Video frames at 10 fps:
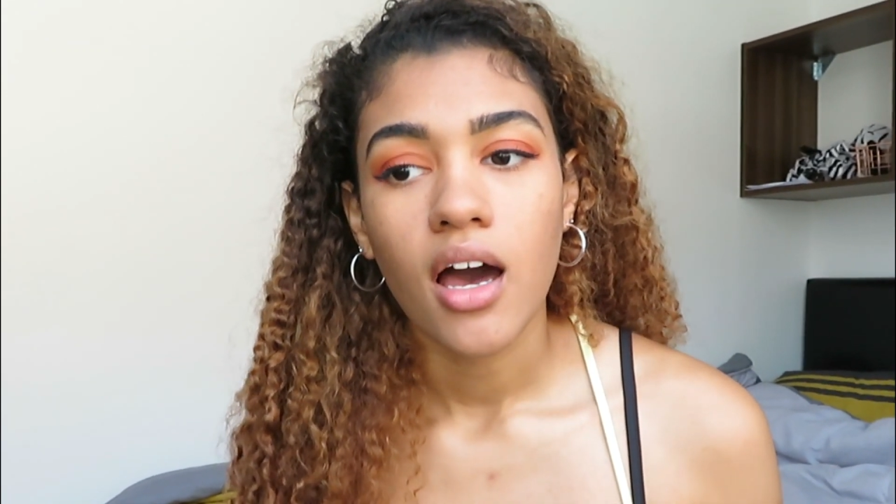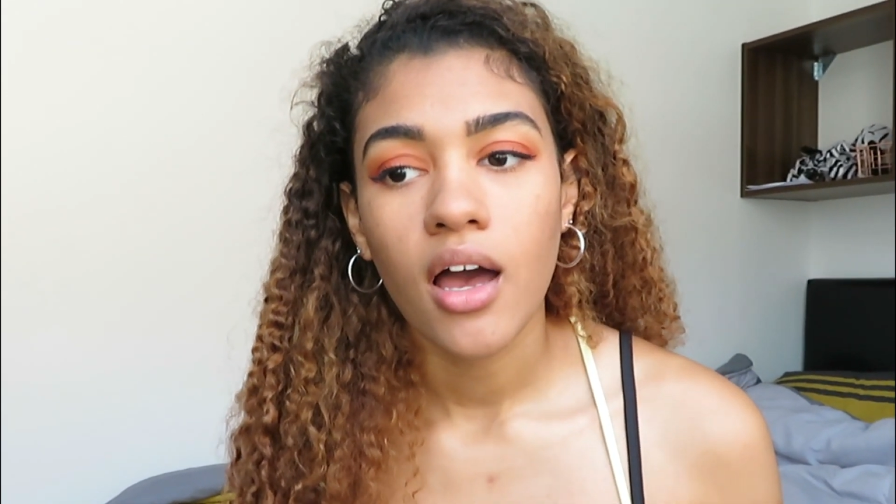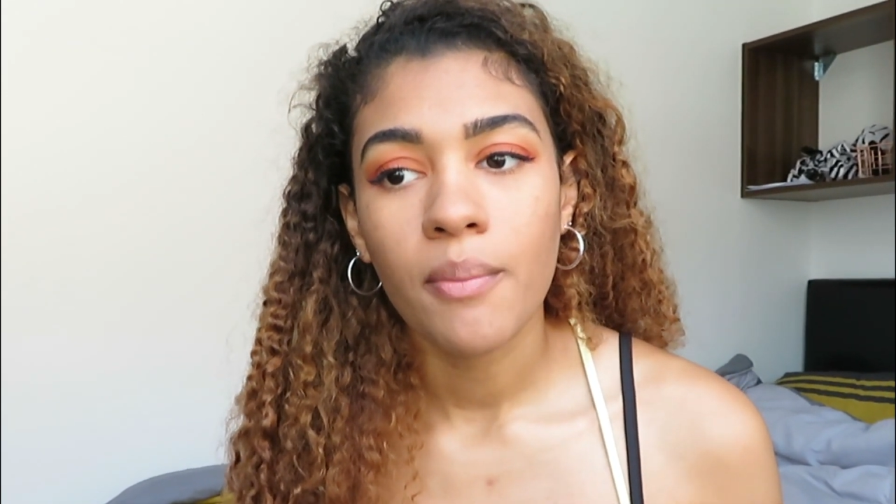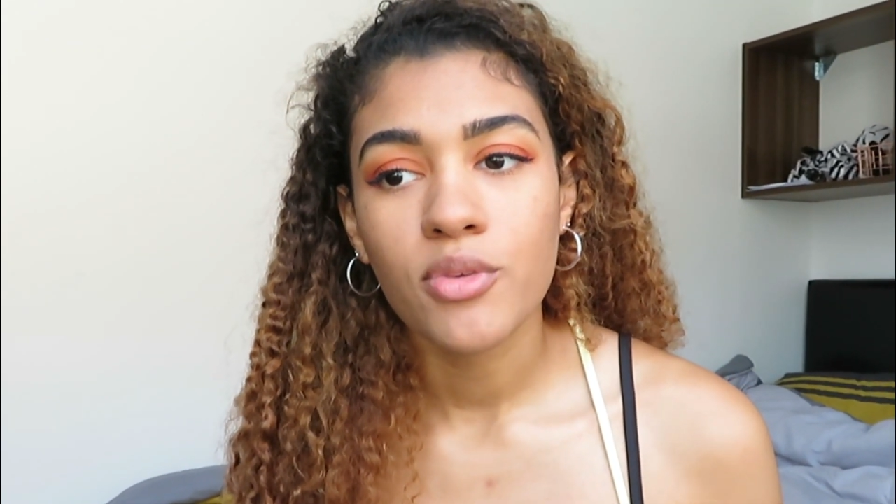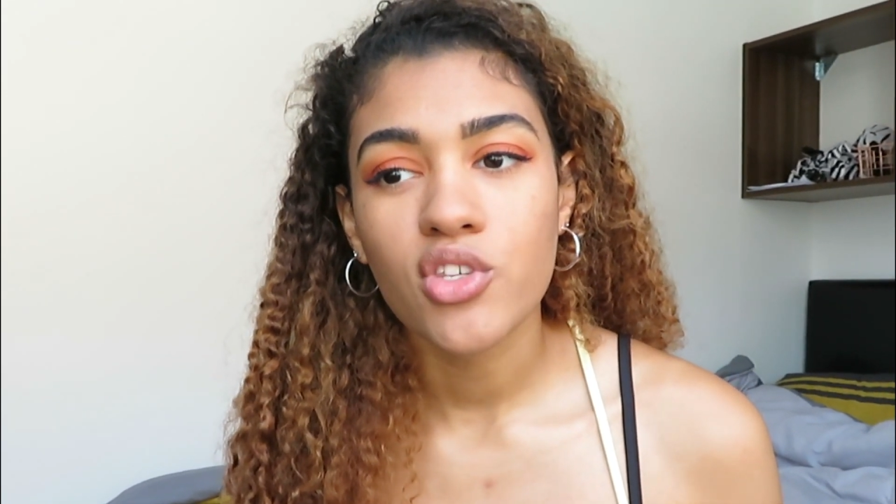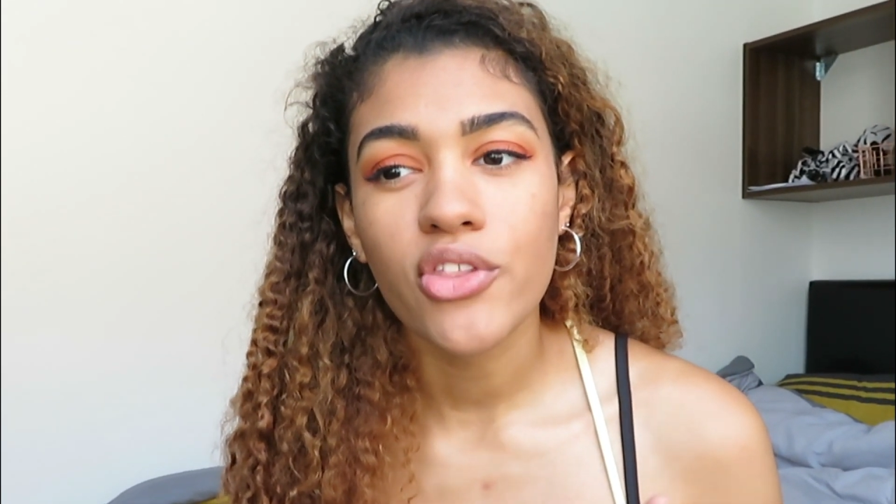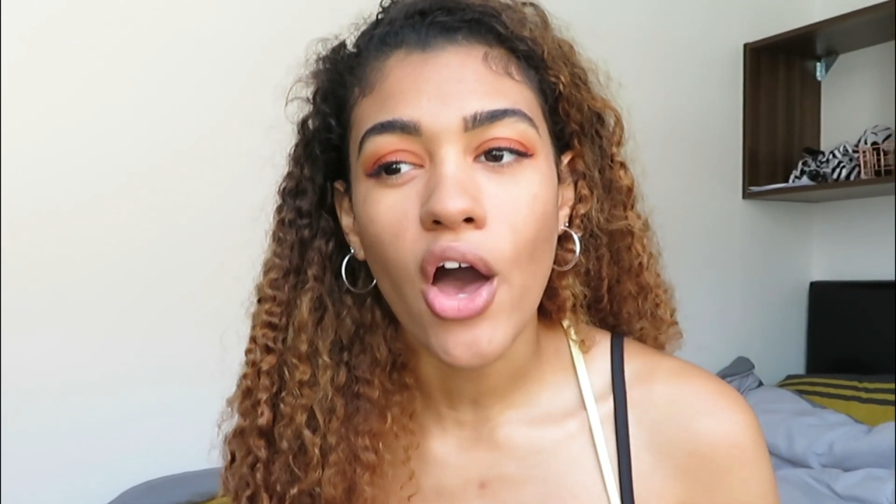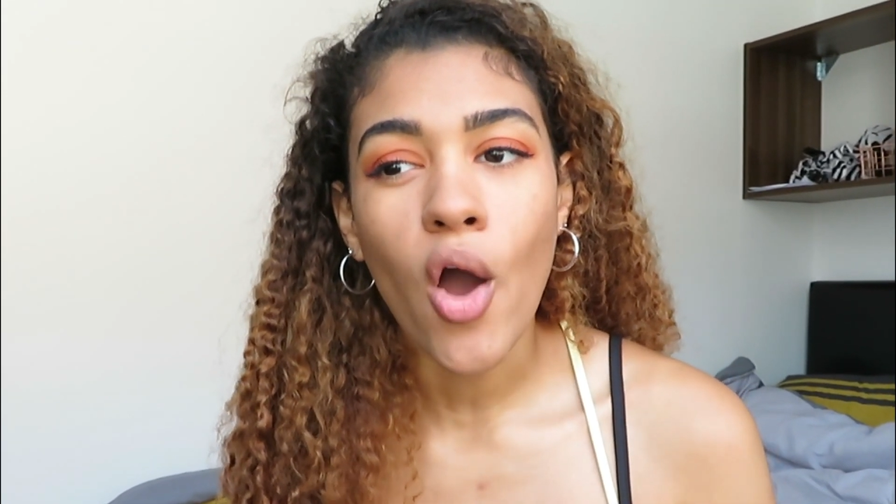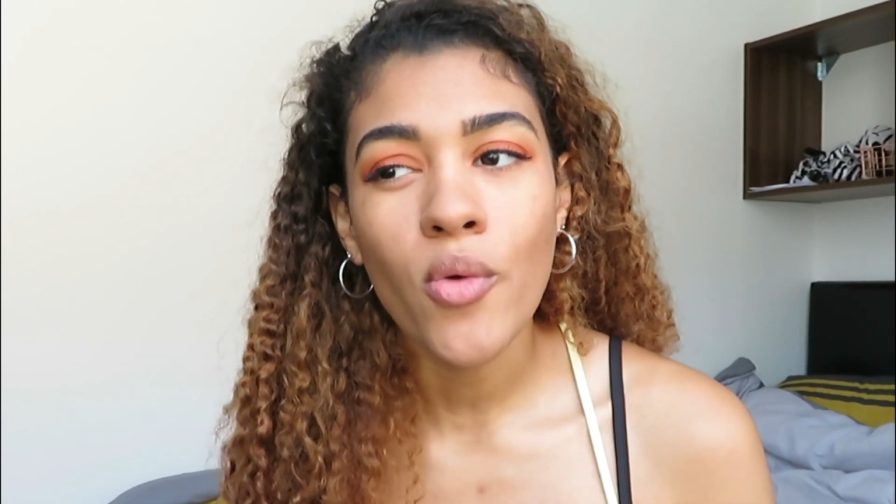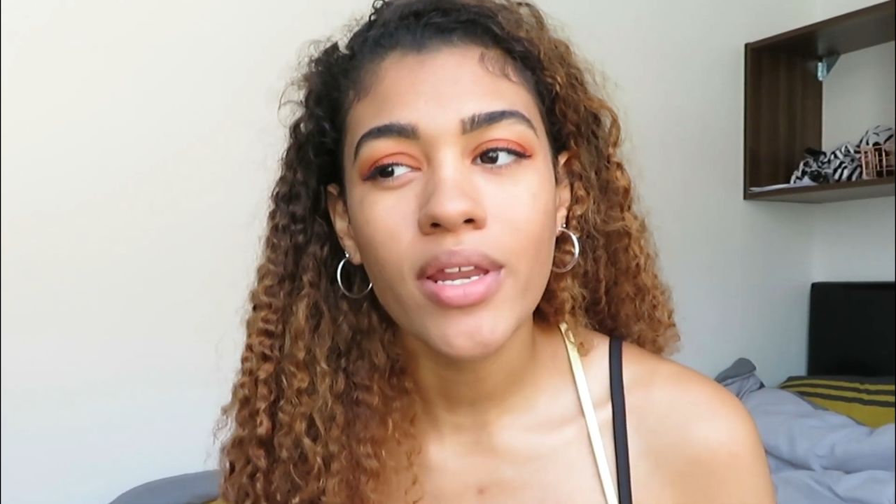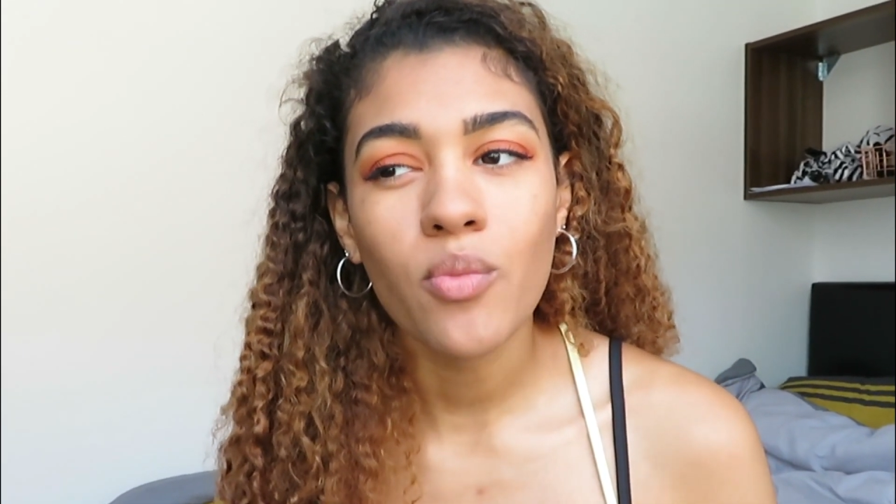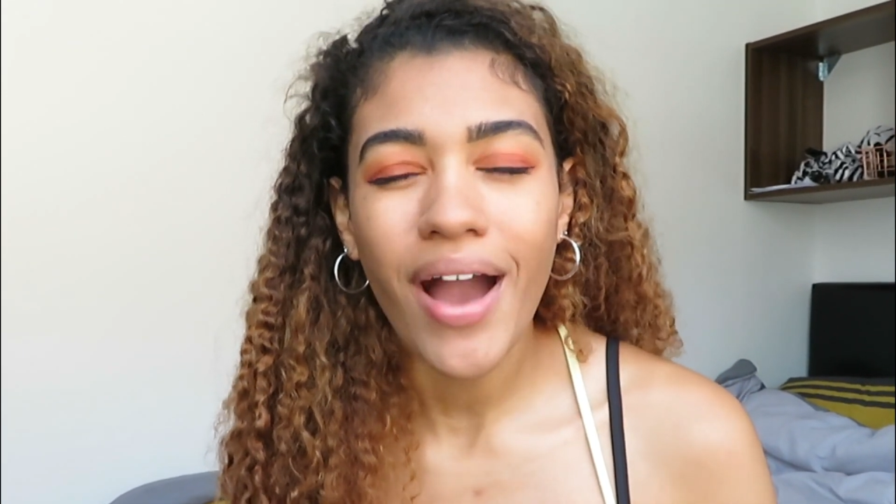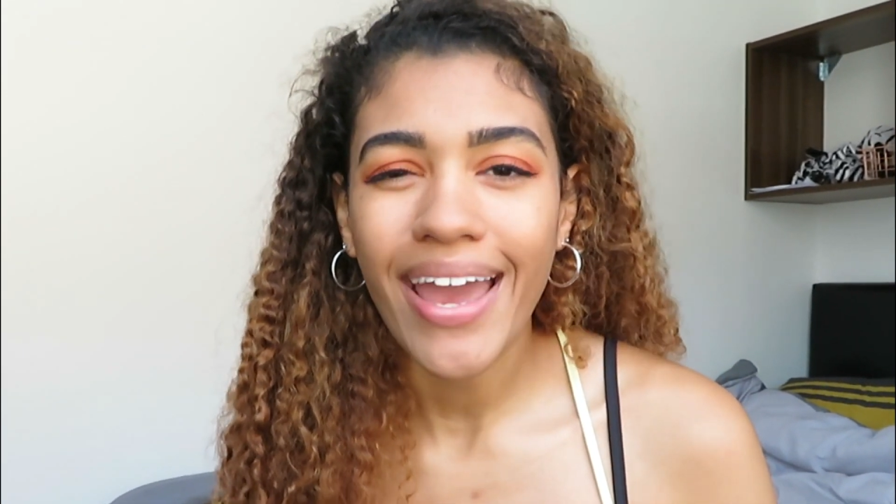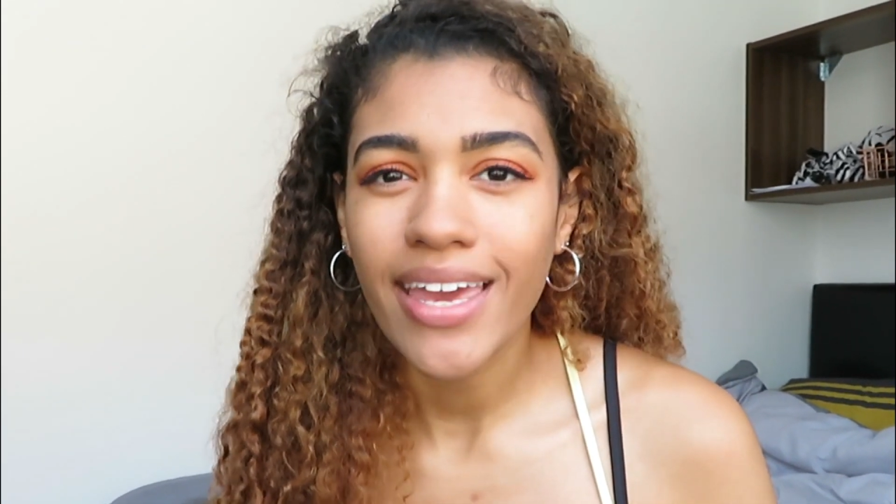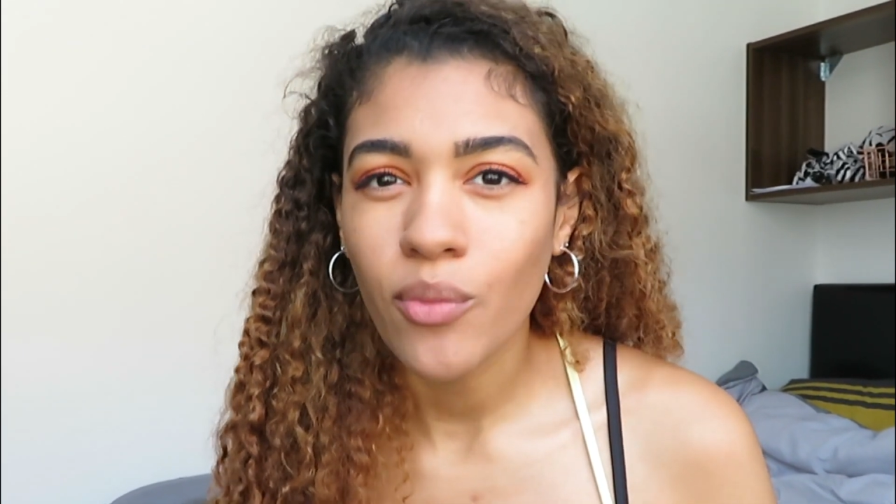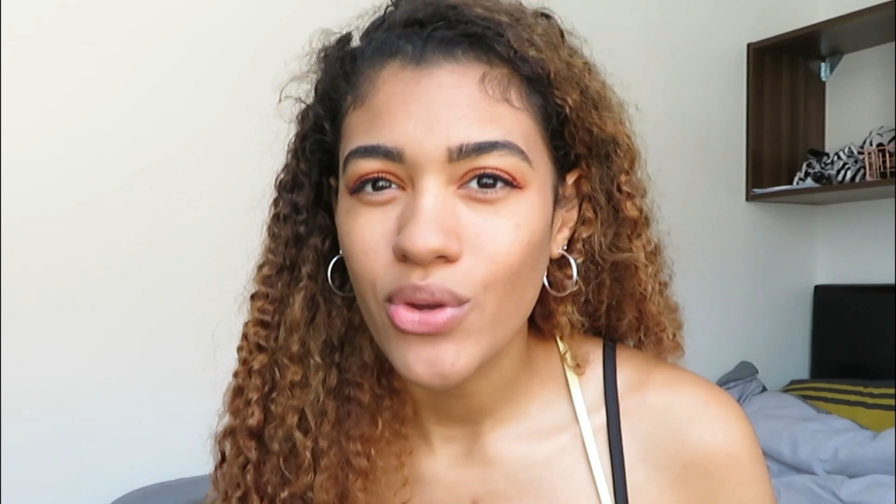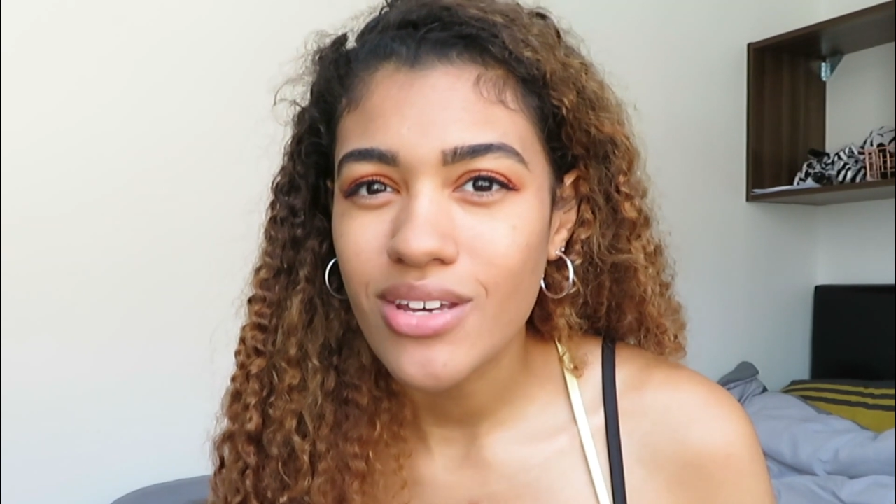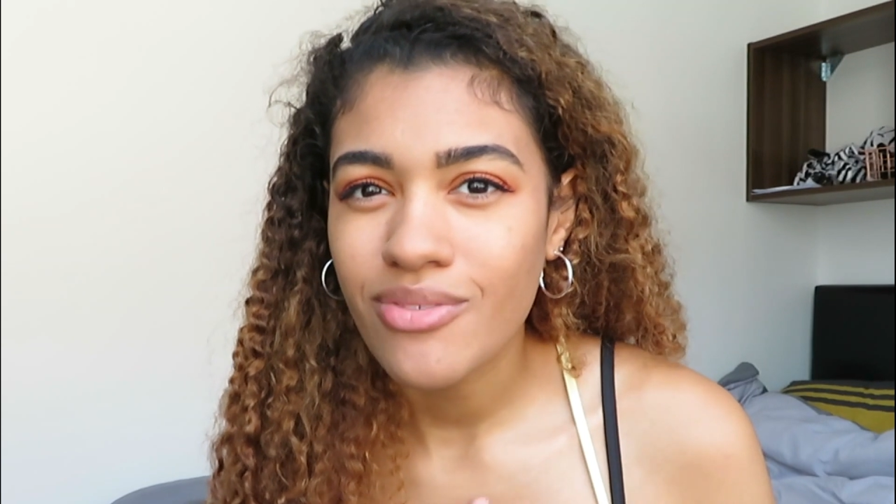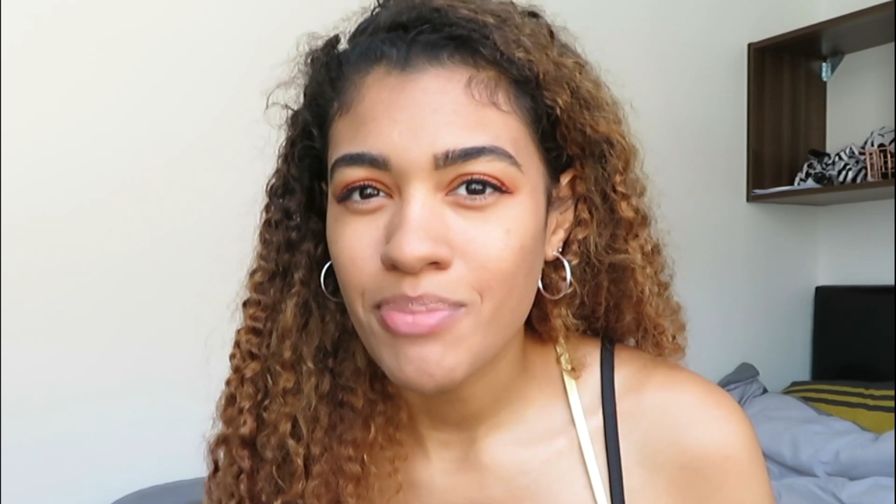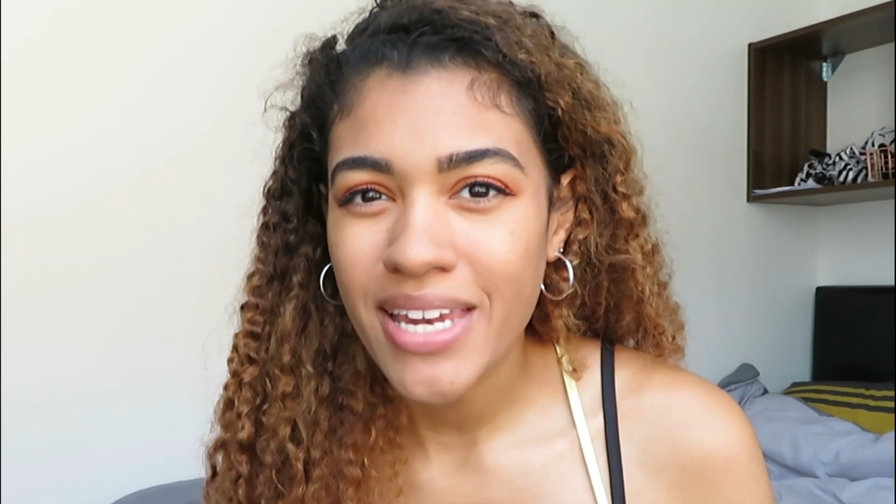Um, so the only way he would
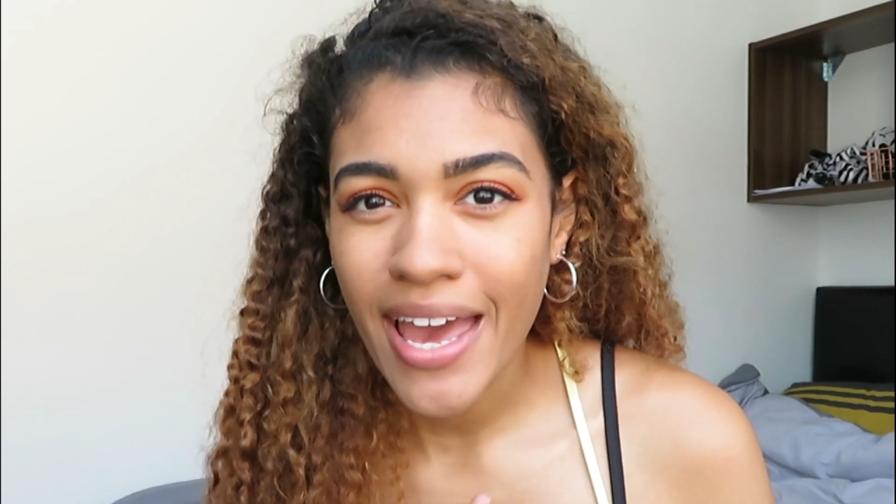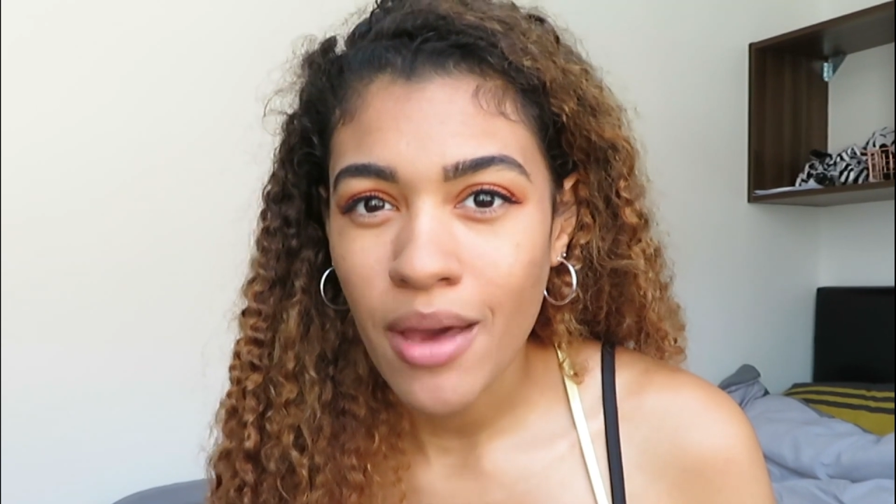have been